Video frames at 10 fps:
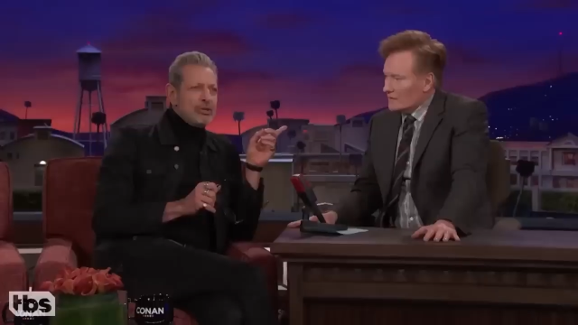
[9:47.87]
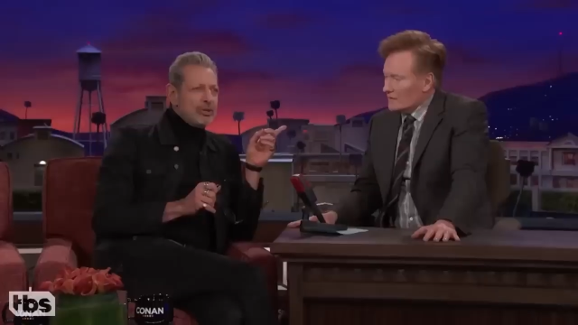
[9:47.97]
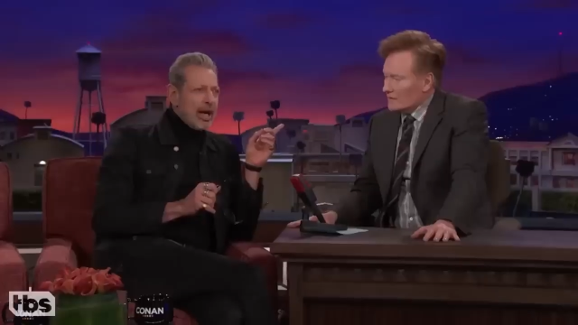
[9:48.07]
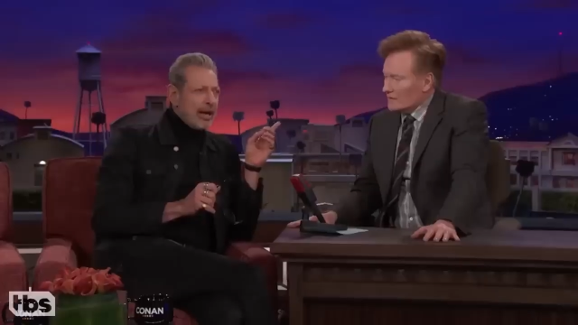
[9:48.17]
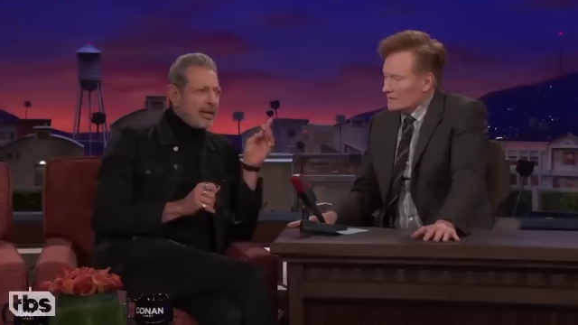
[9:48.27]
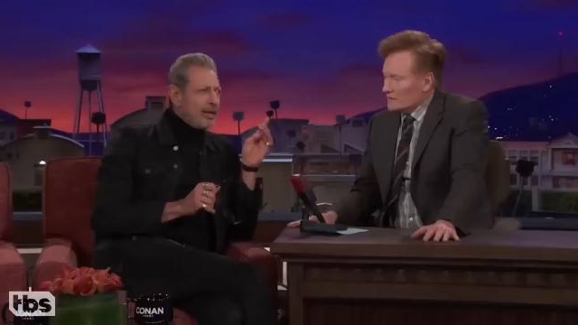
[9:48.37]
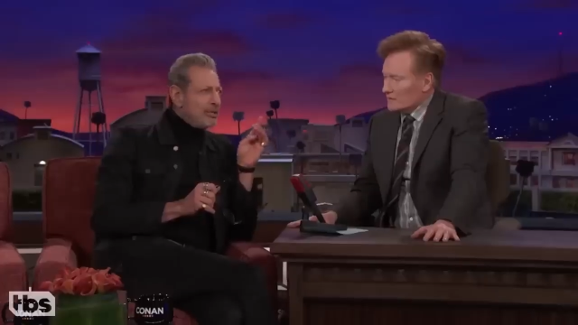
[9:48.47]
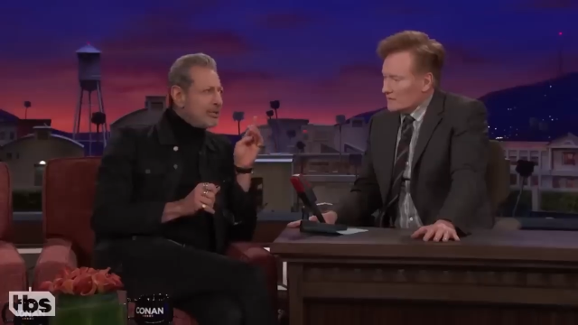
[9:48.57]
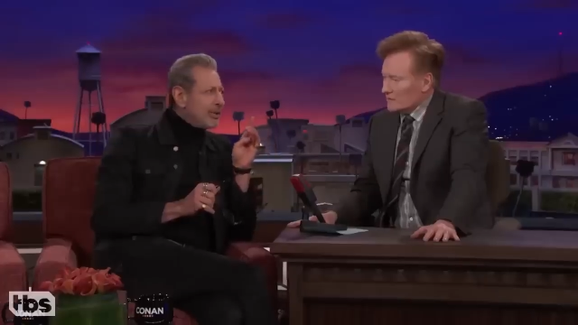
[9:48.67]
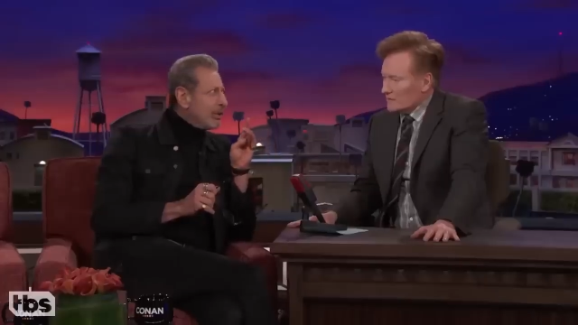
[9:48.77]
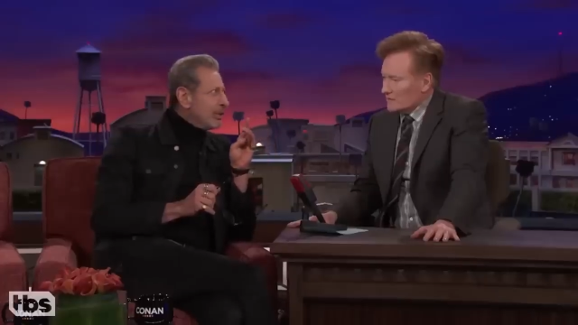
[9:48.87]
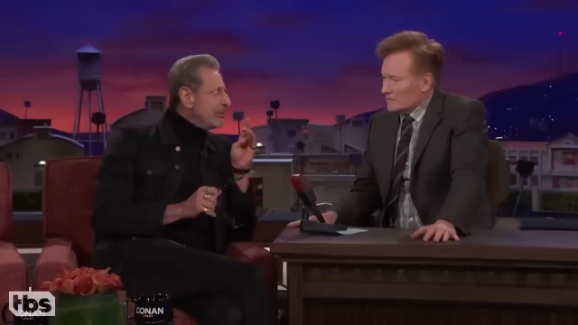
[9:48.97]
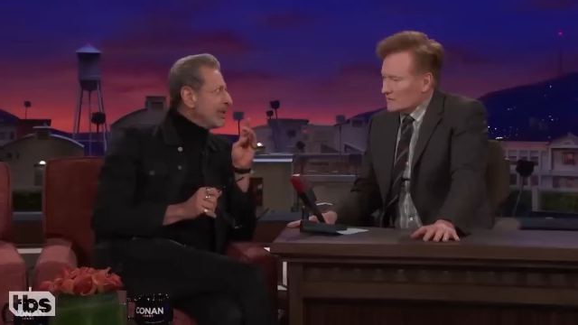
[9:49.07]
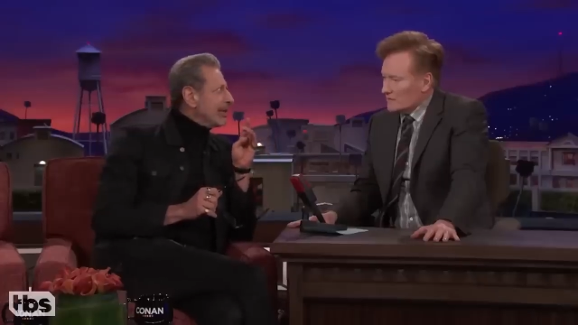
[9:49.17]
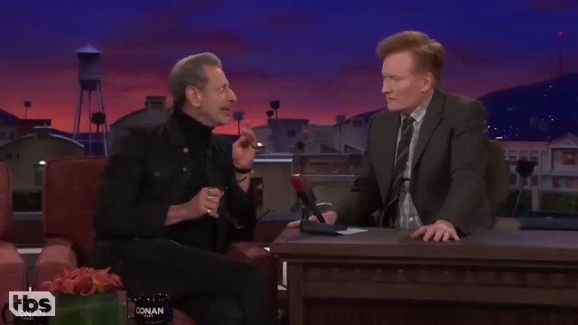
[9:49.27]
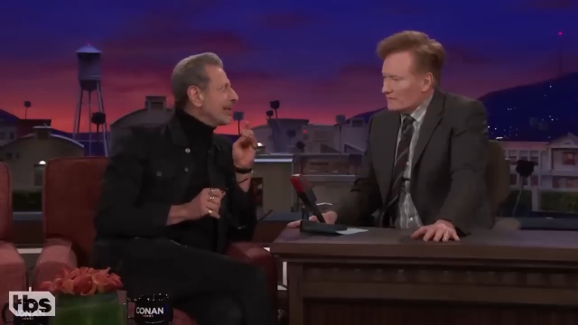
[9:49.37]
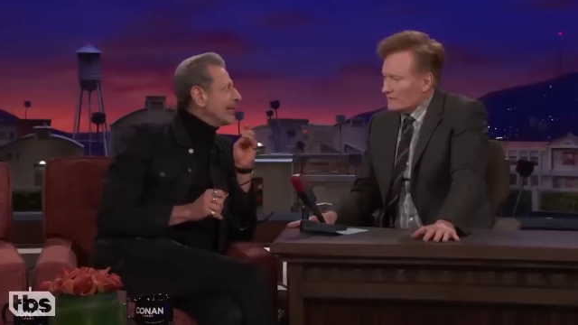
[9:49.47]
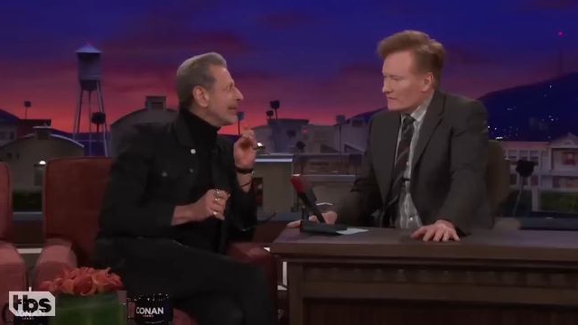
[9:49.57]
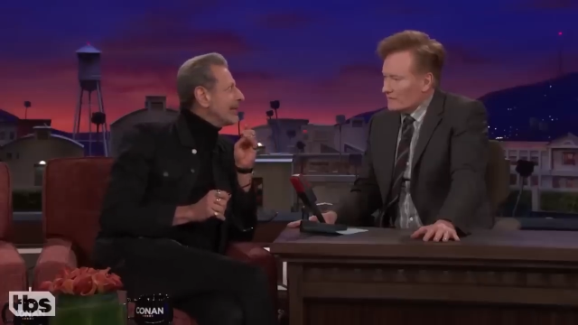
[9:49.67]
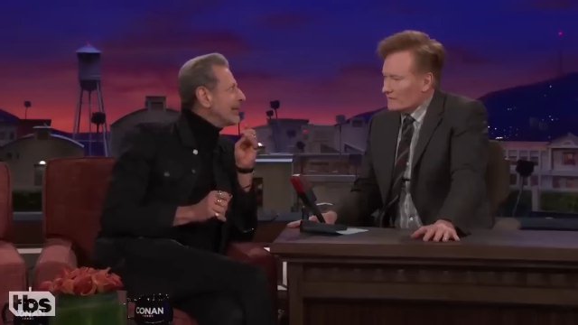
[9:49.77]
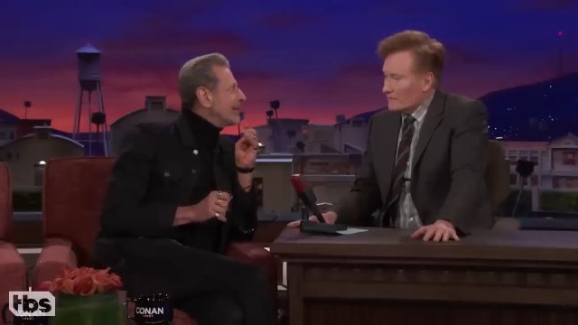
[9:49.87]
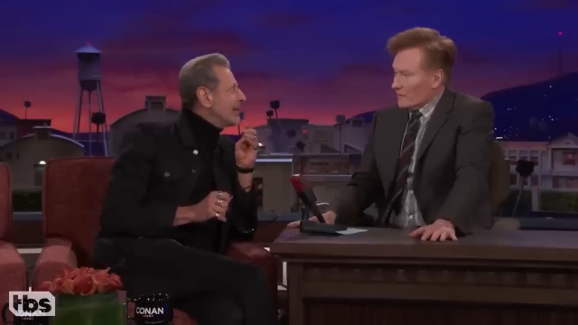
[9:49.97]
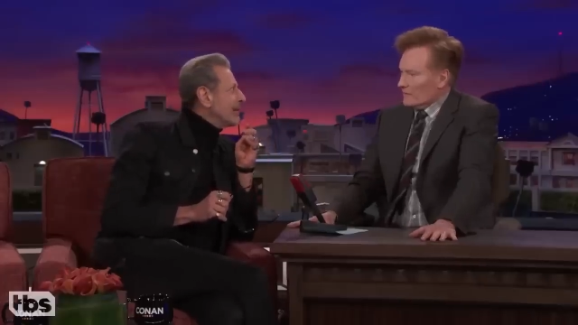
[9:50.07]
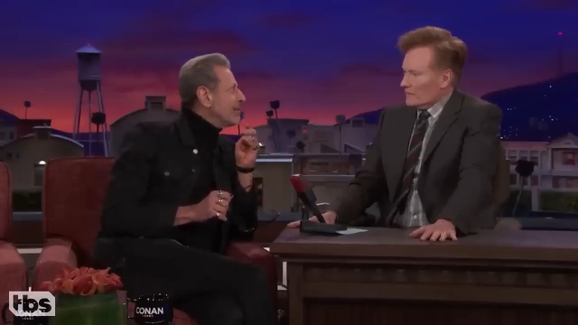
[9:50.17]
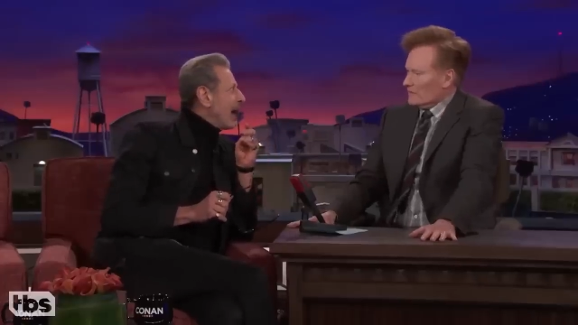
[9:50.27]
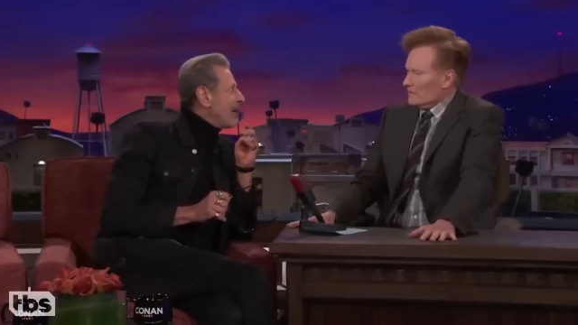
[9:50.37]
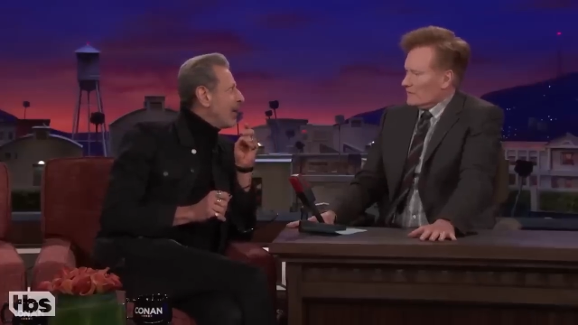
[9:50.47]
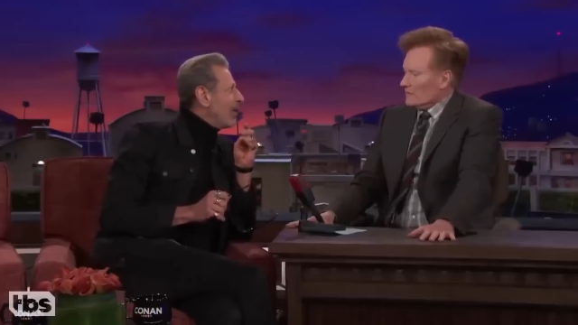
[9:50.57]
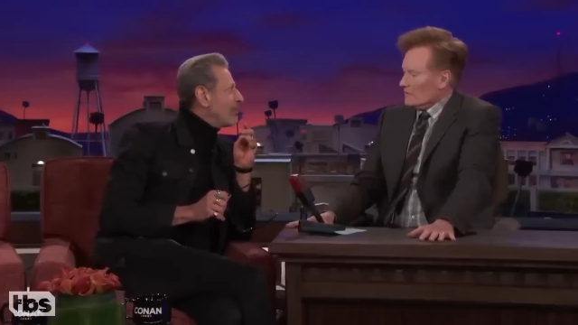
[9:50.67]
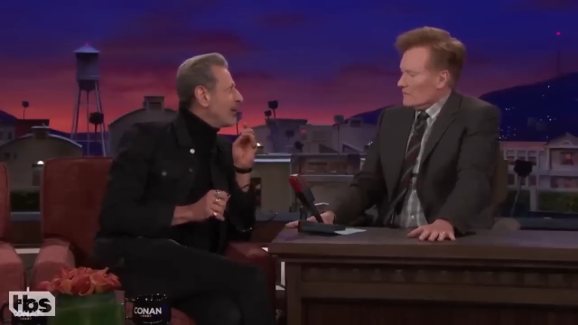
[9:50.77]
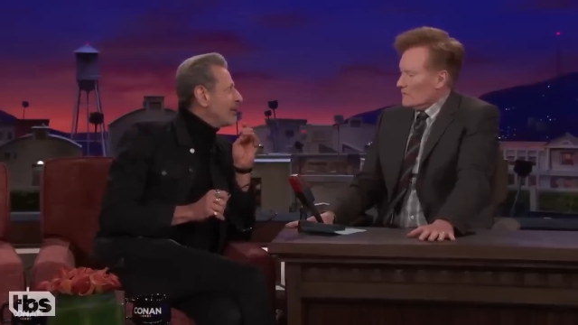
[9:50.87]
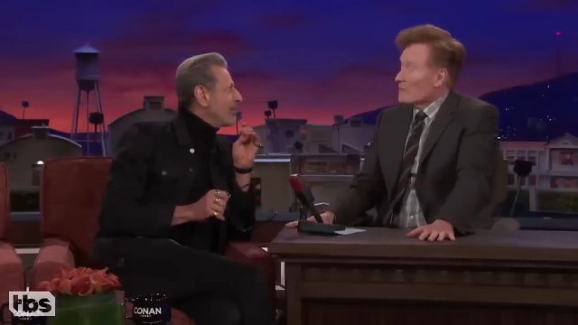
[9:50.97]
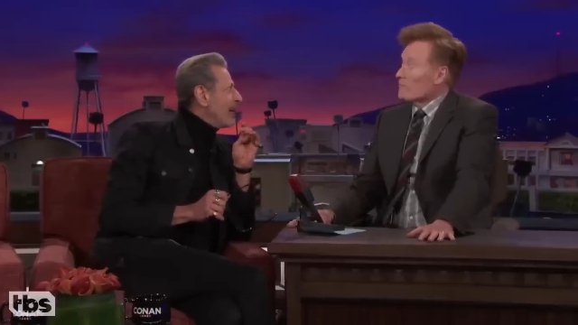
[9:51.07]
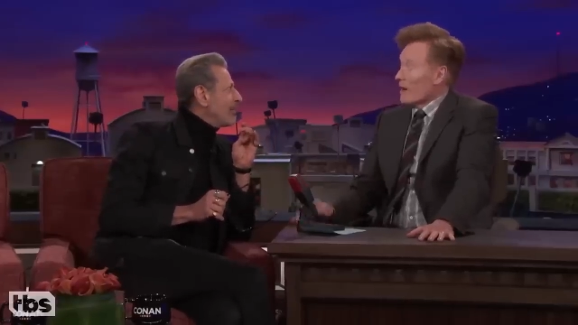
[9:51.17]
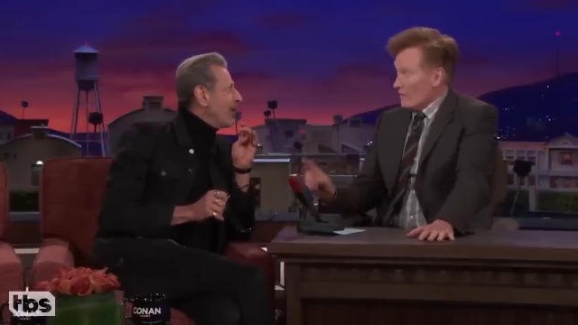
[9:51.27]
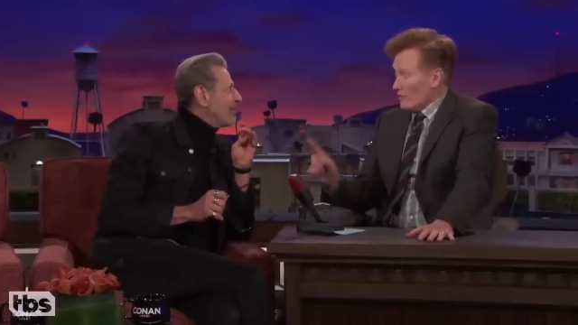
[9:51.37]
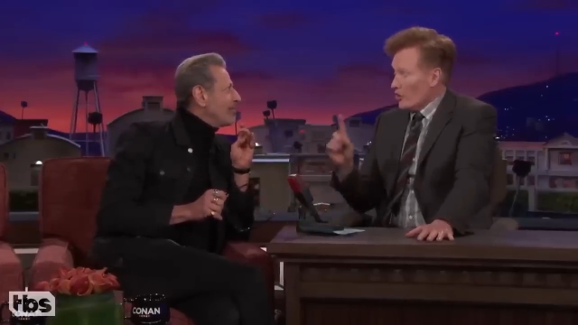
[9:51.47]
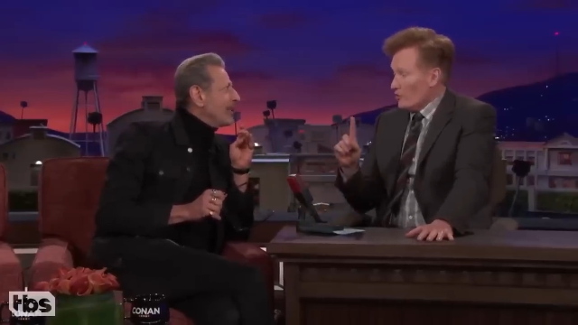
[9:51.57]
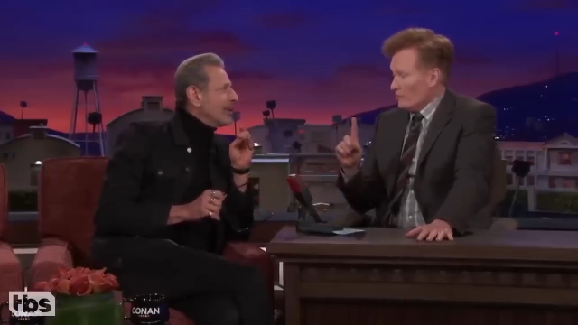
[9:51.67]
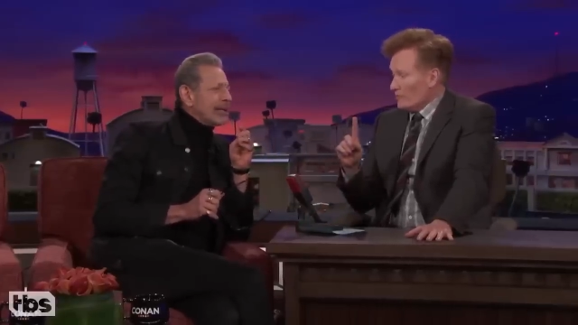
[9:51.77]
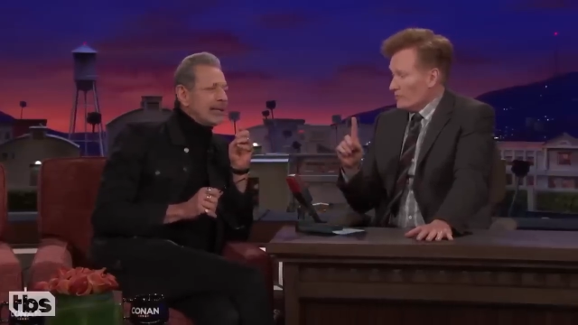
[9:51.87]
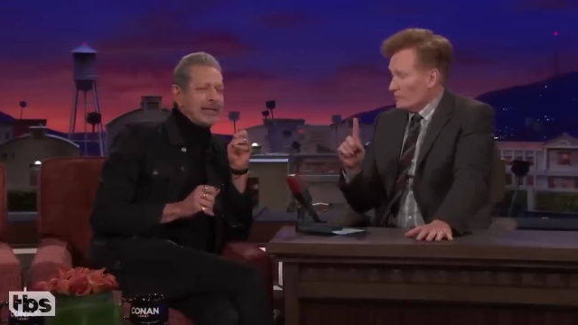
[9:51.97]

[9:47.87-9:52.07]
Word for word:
Speaker 1: do that. You took. Bob Hope. Bob, Bob Hope. Hope.